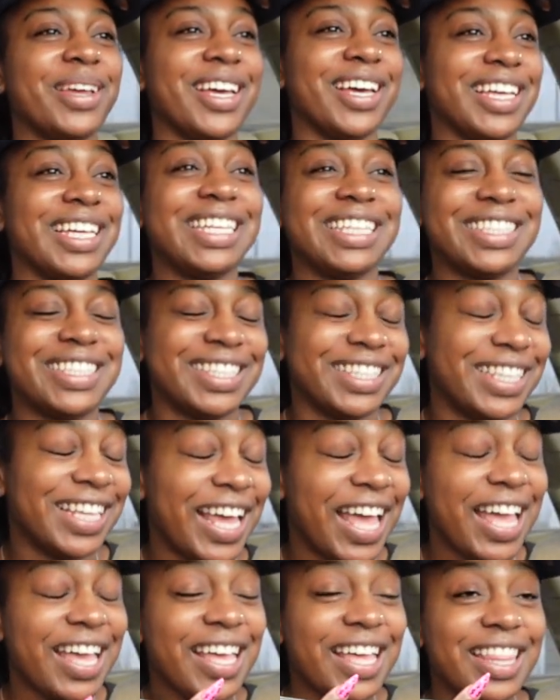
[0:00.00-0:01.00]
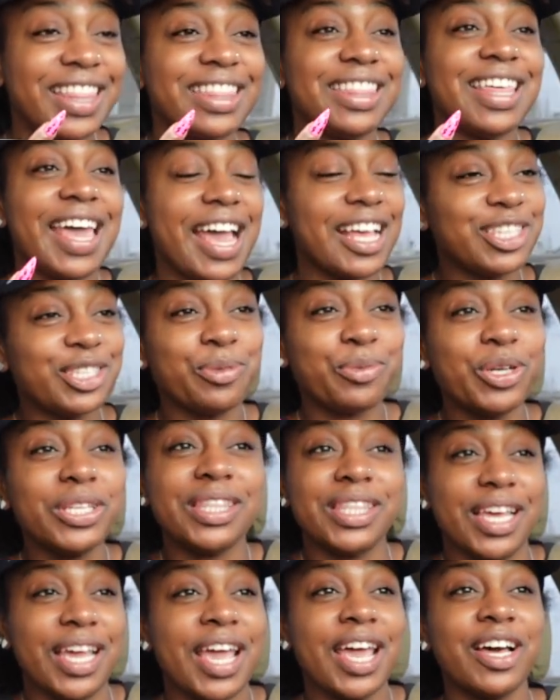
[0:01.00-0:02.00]
because that's
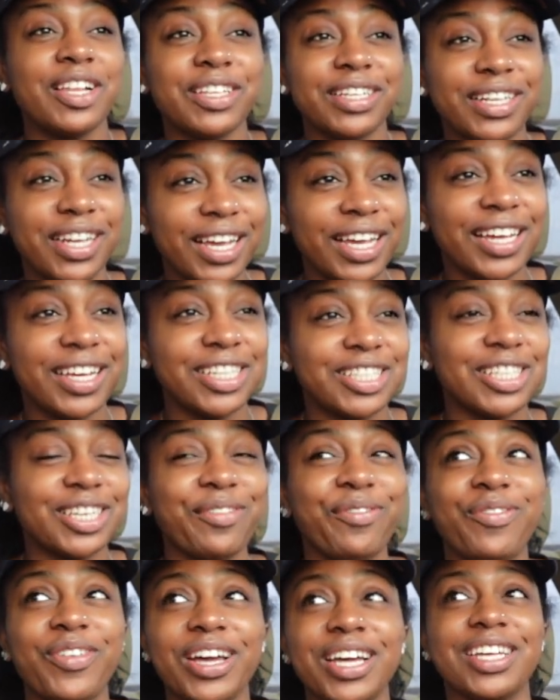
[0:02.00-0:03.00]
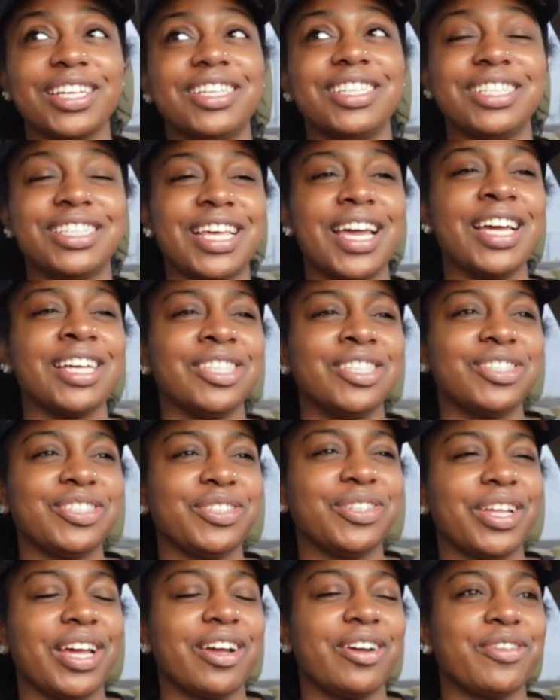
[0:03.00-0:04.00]
what the hell it is, a fucking
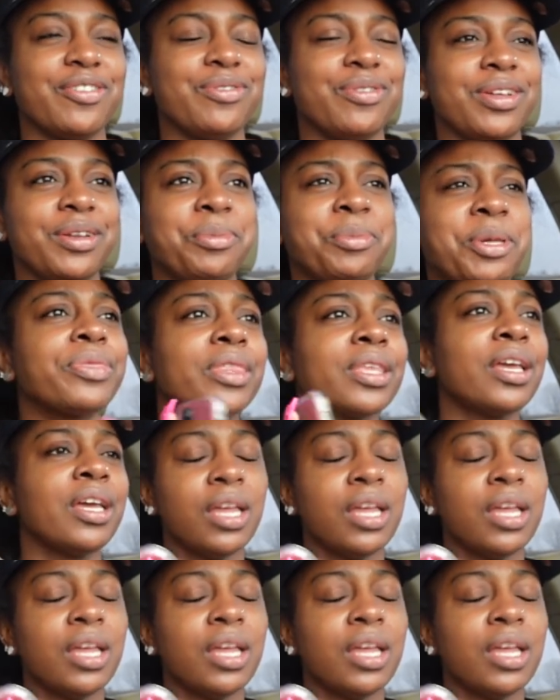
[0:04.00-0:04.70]
disaster. Like, are you kidding me?